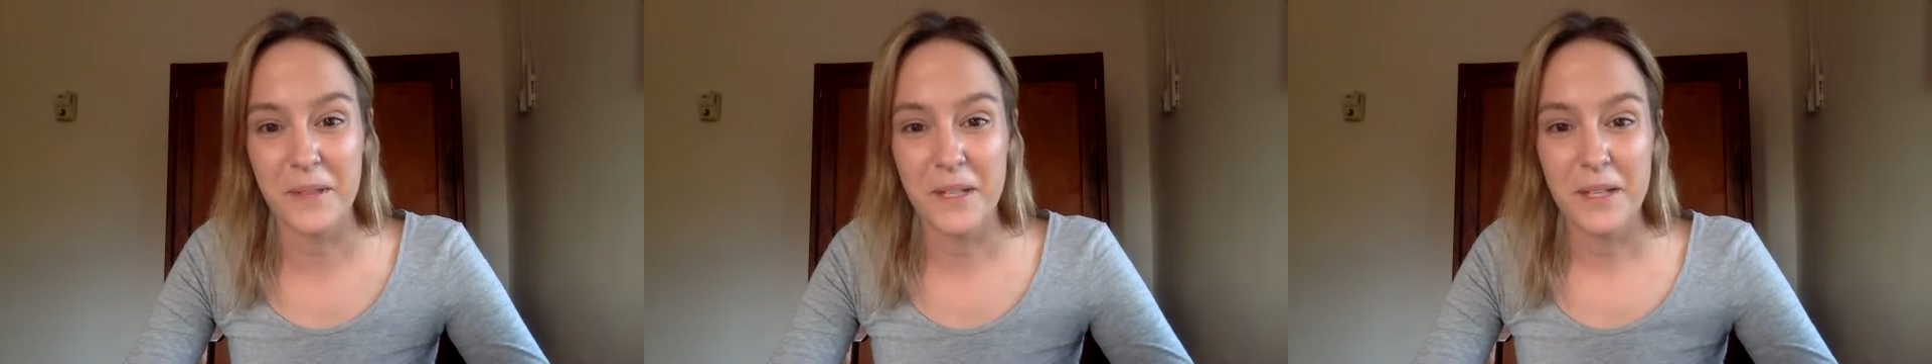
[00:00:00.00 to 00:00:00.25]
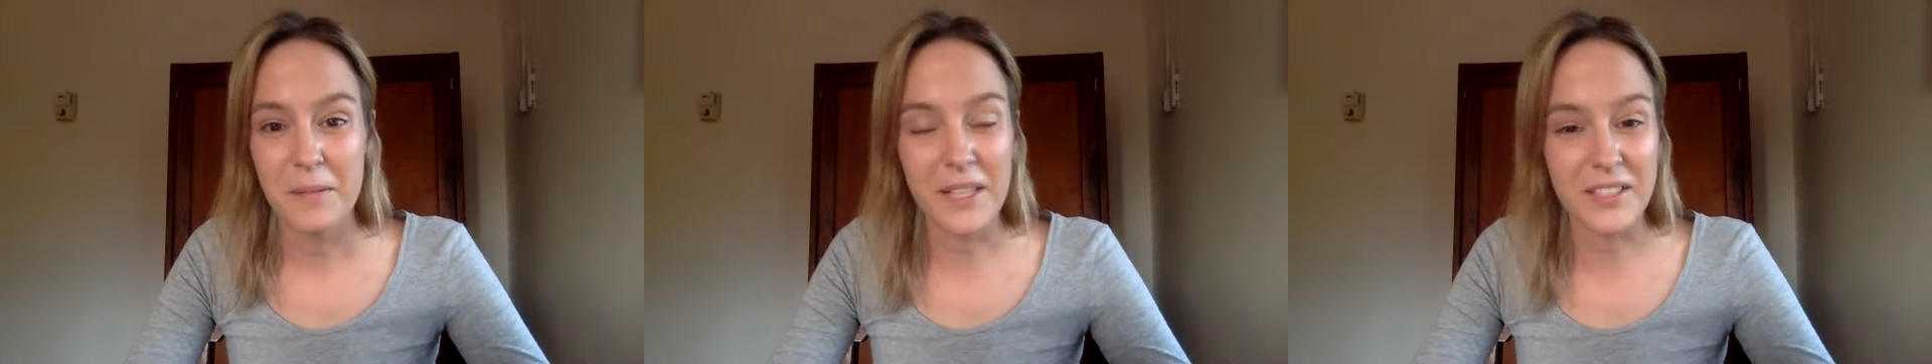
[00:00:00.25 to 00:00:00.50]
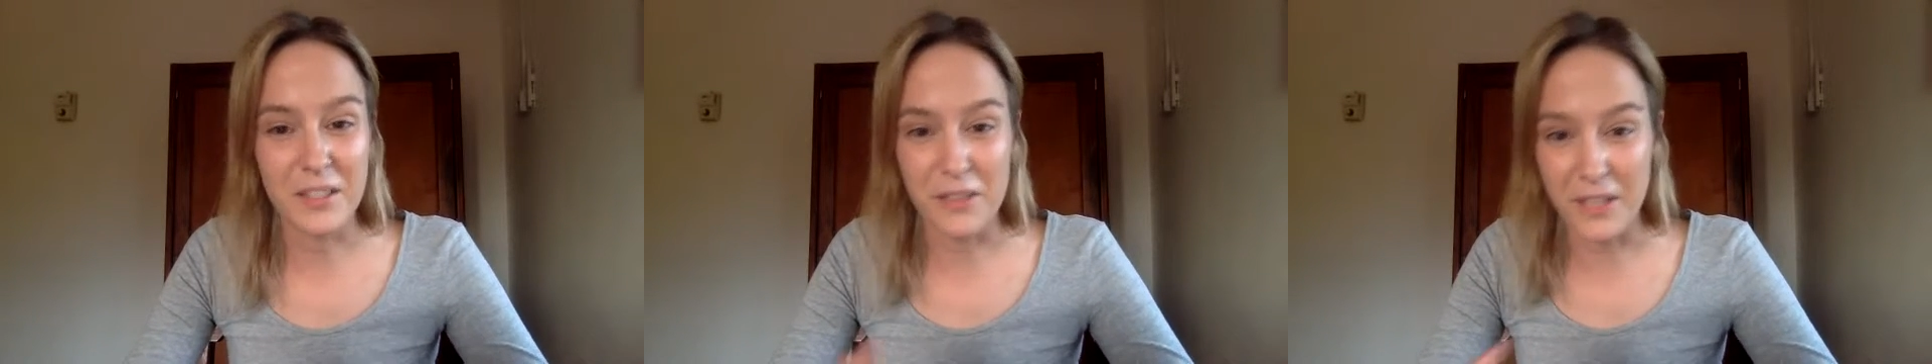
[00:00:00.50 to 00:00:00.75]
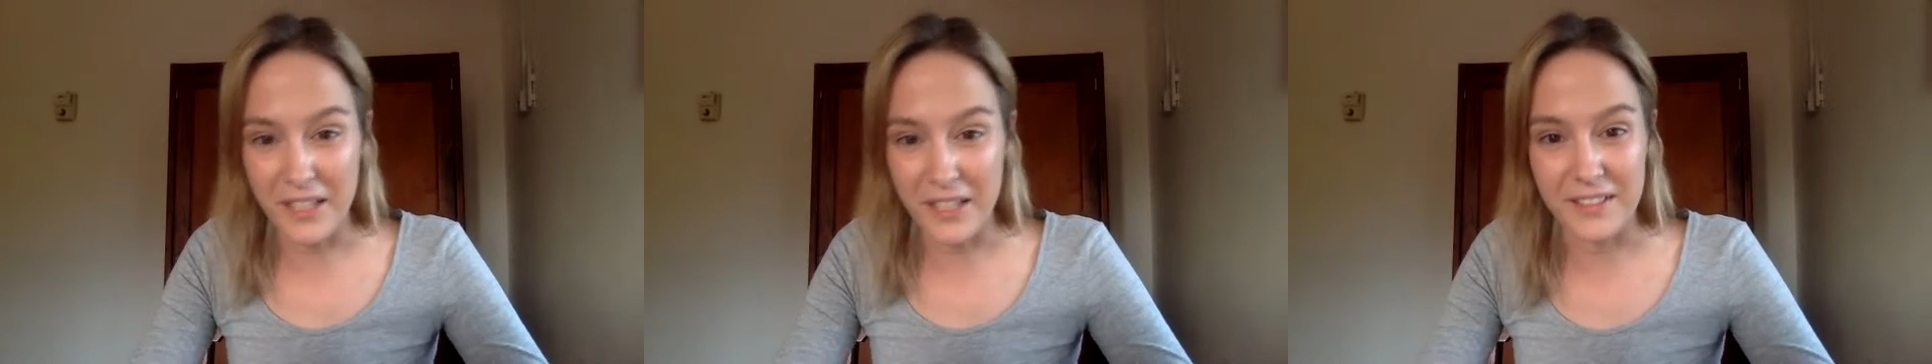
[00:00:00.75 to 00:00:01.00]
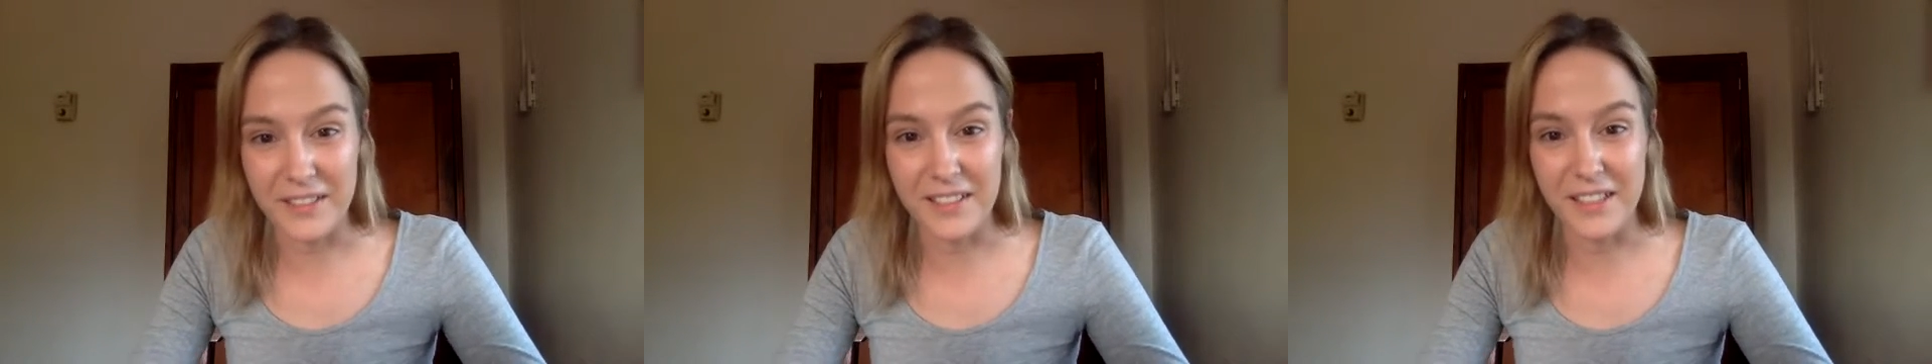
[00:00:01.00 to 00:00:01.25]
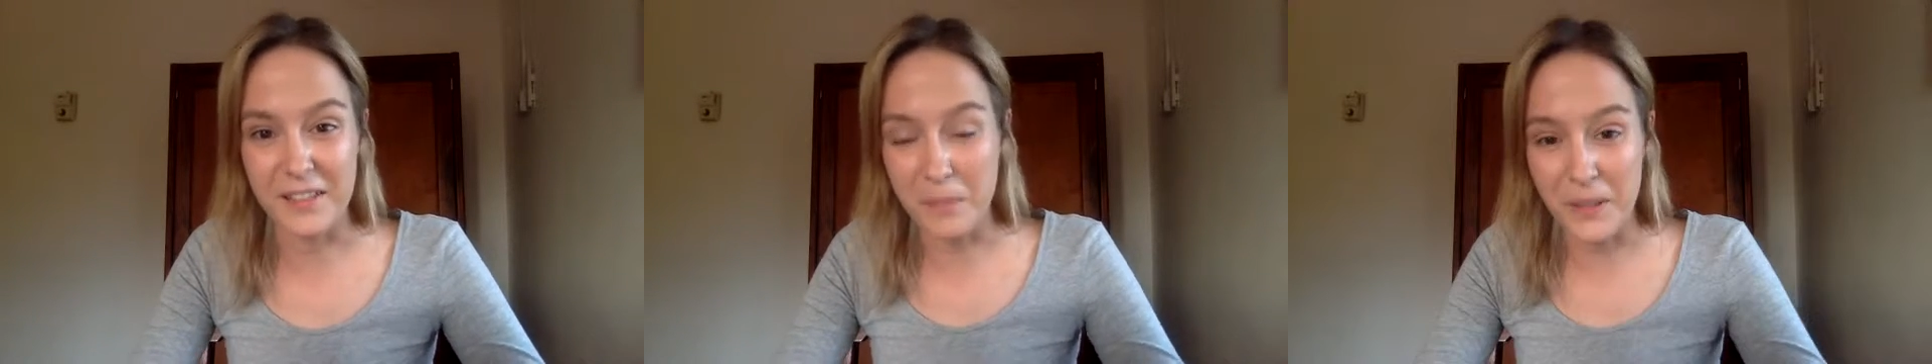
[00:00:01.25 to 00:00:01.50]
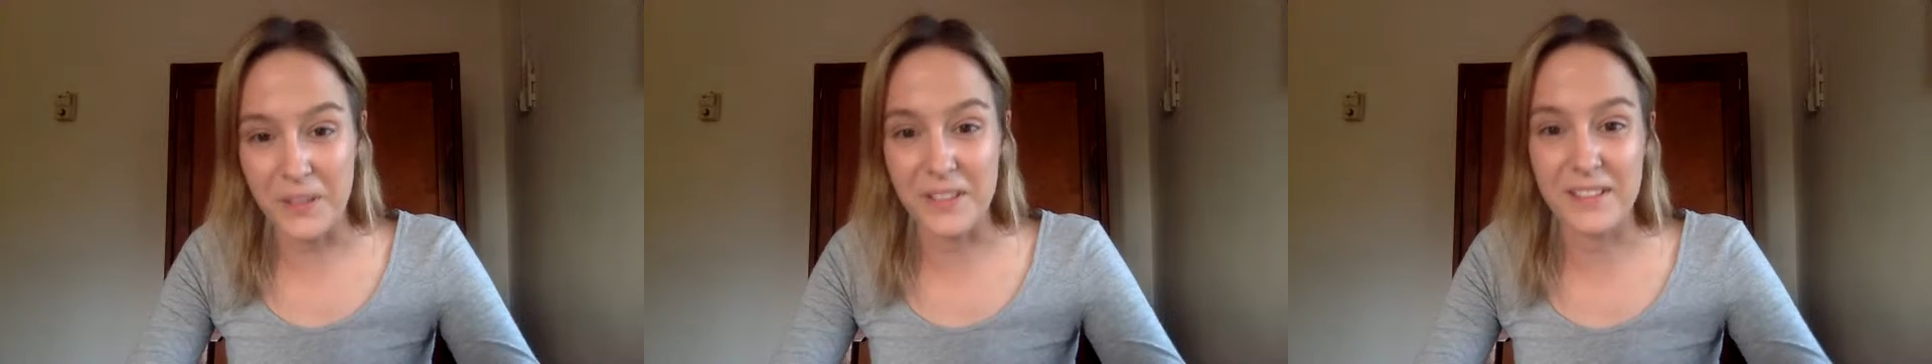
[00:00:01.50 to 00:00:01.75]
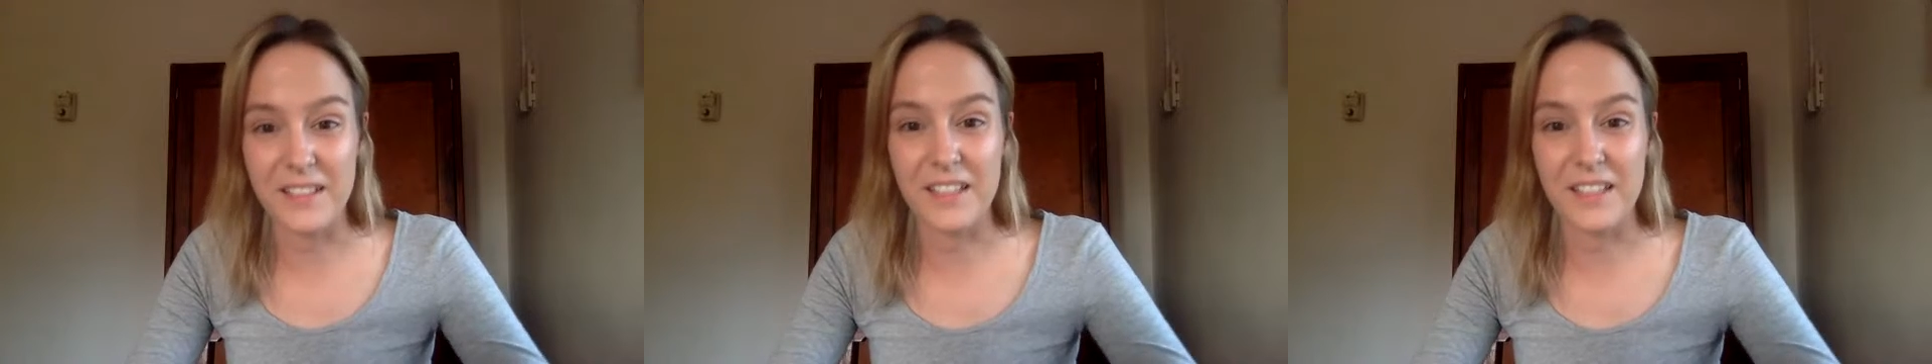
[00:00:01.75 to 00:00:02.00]
makes you think outside the
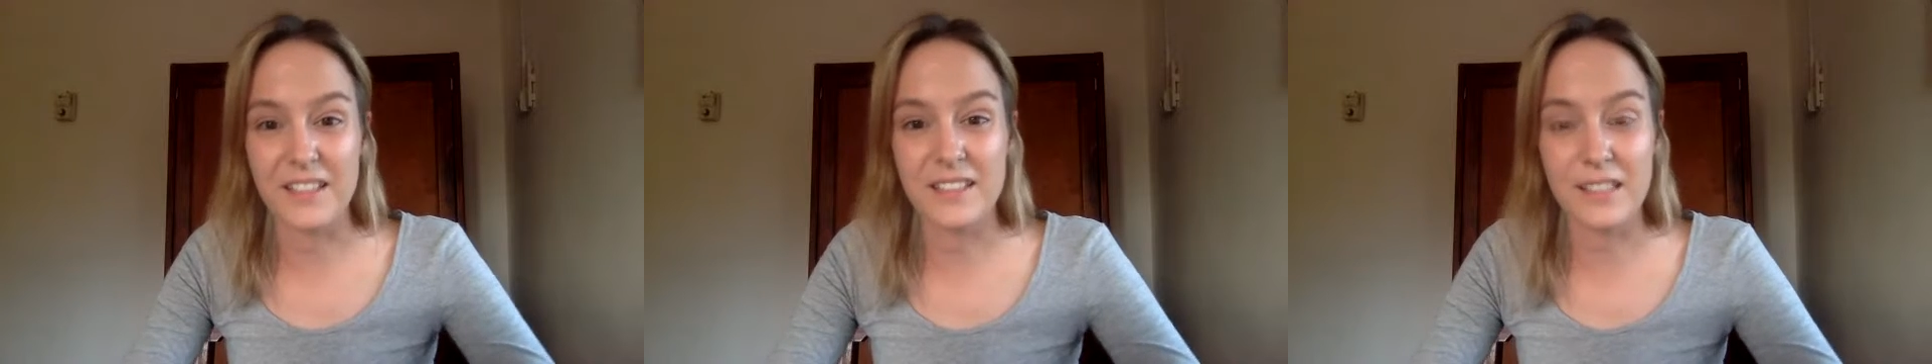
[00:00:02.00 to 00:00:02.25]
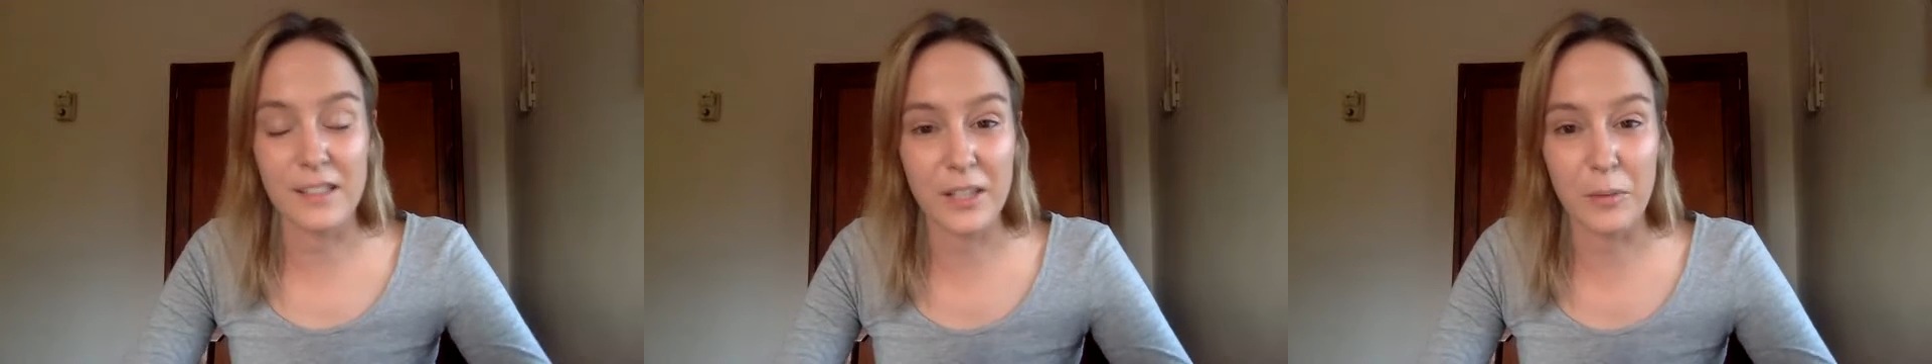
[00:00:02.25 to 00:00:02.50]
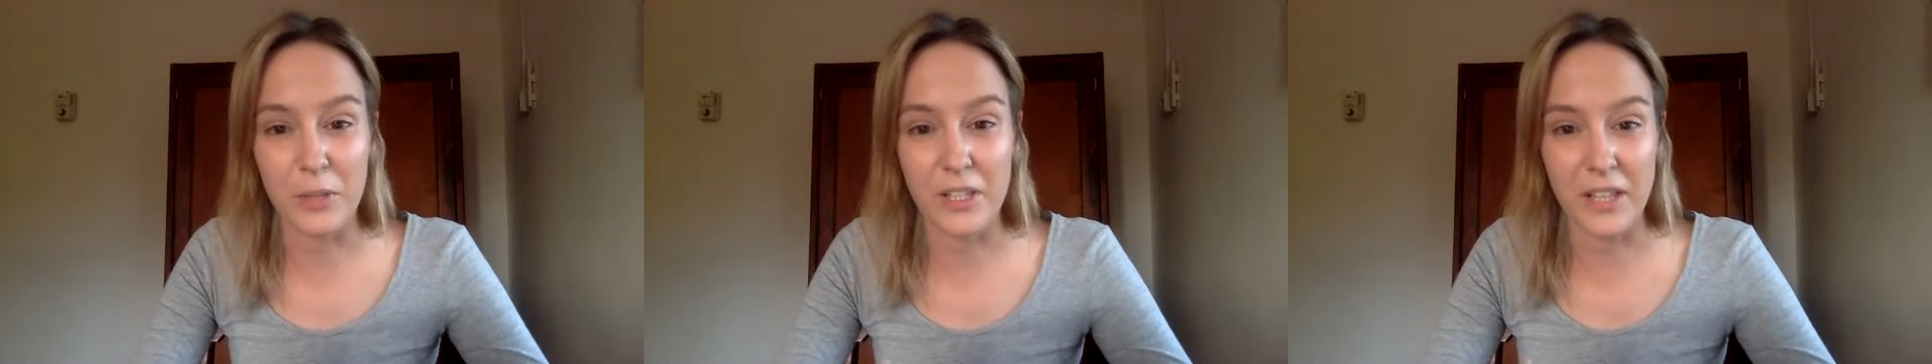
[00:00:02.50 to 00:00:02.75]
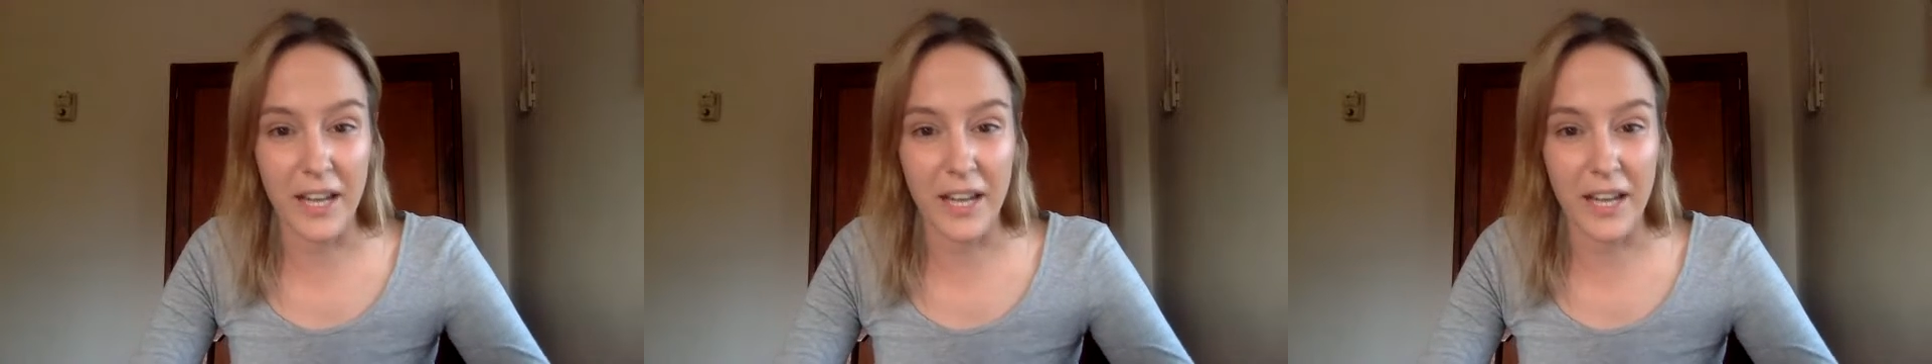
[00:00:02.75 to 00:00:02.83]
box and to look at what you